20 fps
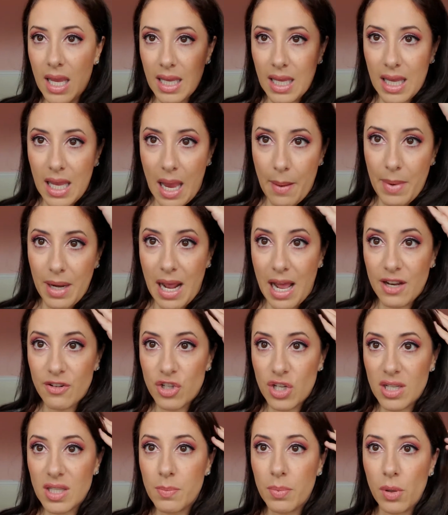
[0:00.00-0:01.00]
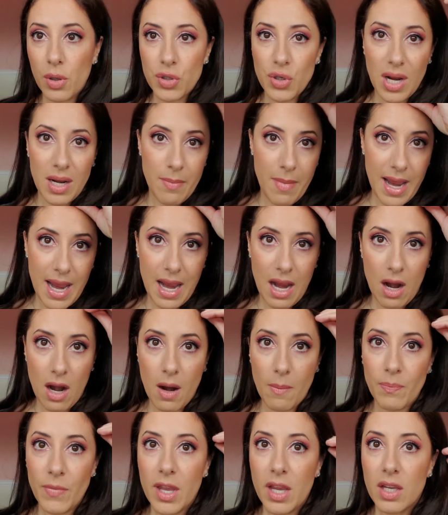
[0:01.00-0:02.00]
I mean, I just blow dried my
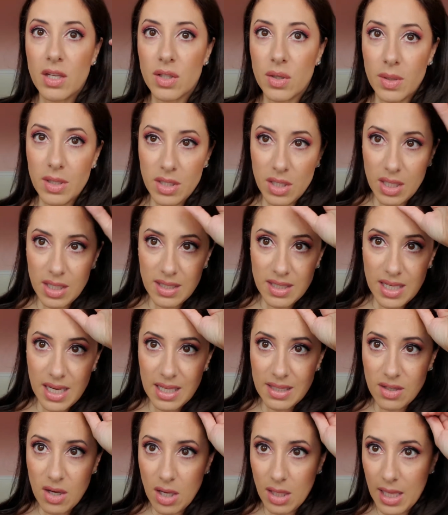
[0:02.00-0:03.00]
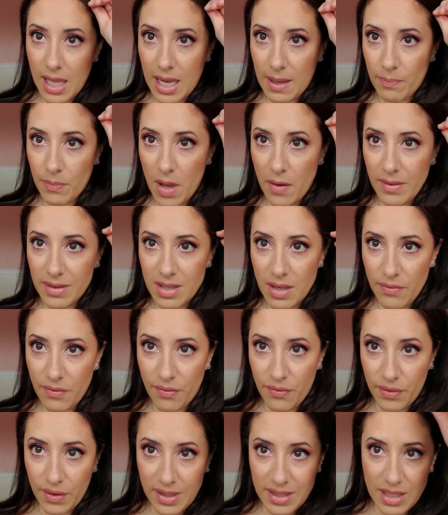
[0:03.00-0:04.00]
hair. So as you can see, it's got like, I mean, it's
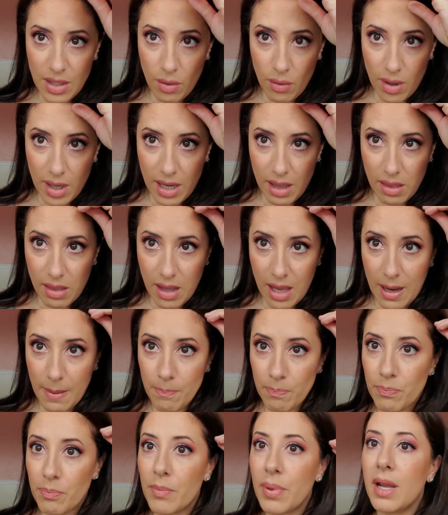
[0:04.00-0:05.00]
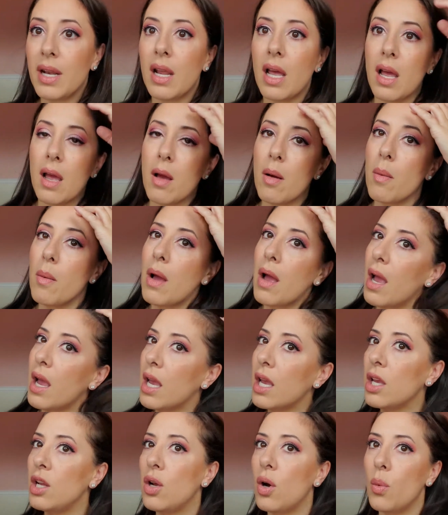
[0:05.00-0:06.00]
not frizzy or anything, but
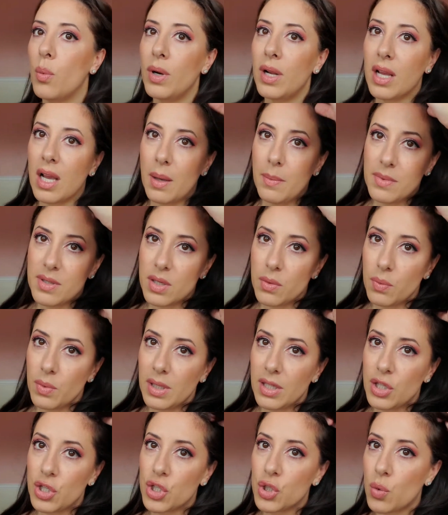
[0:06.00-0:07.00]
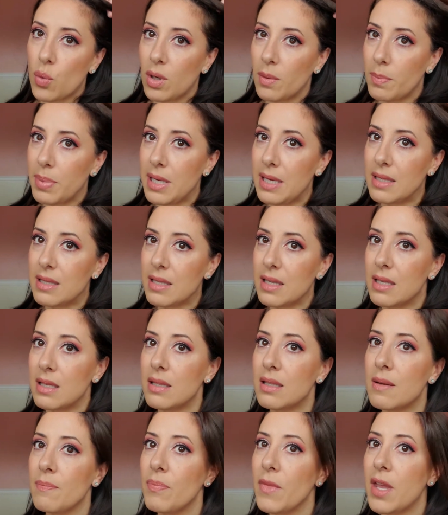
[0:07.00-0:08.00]
you know, when it comes to really short
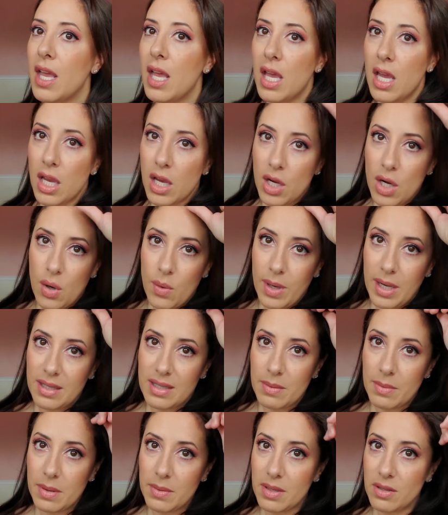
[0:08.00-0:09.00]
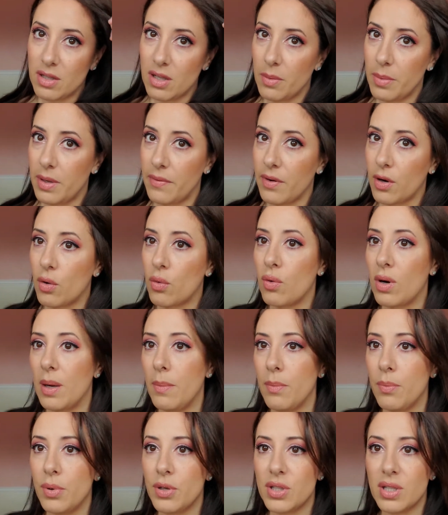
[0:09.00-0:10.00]
pieces, you know, it's sometimes there's a little bit of a
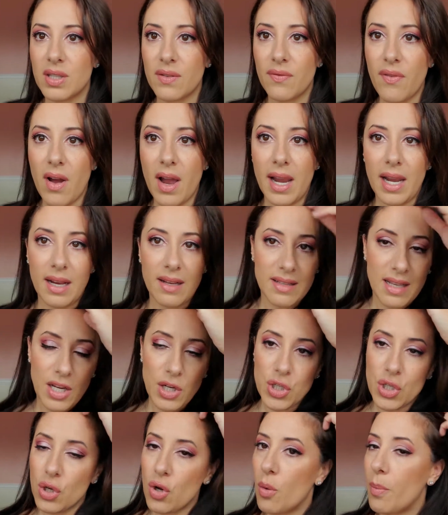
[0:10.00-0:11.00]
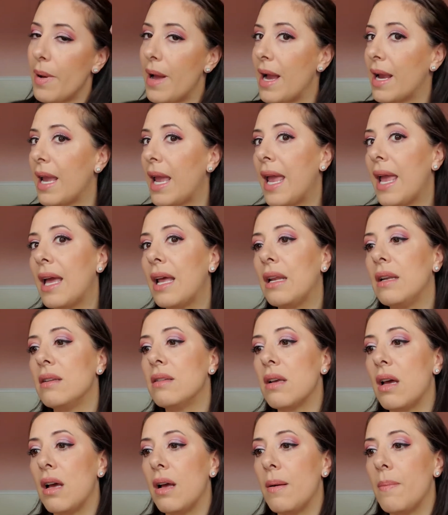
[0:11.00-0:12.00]
crimp, which is fine because I usually go back
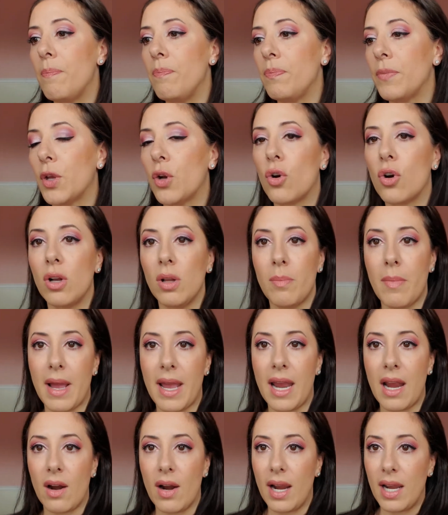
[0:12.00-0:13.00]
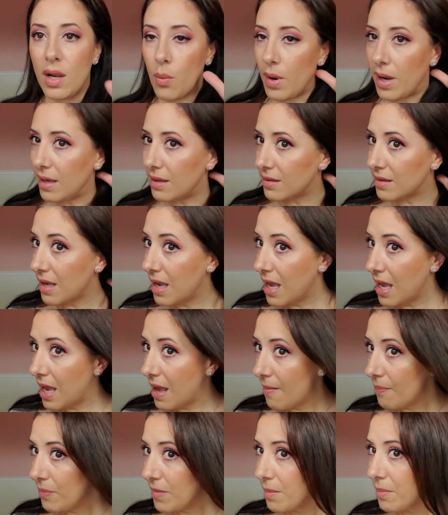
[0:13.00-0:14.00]
and curl my hair anyways.
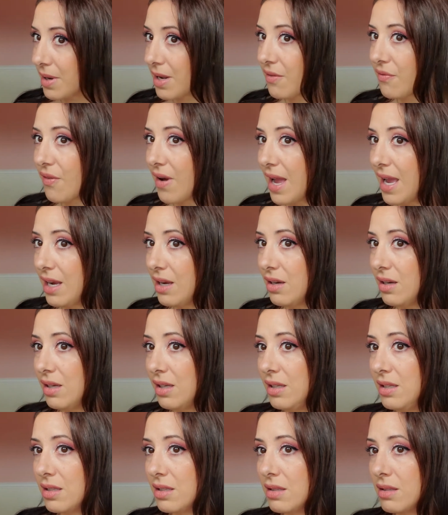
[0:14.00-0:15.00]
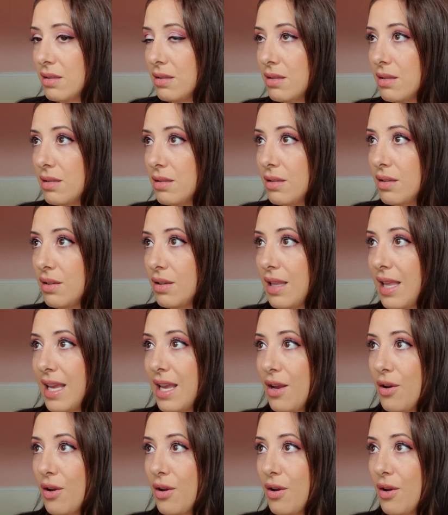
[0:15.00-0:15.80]
But if I could like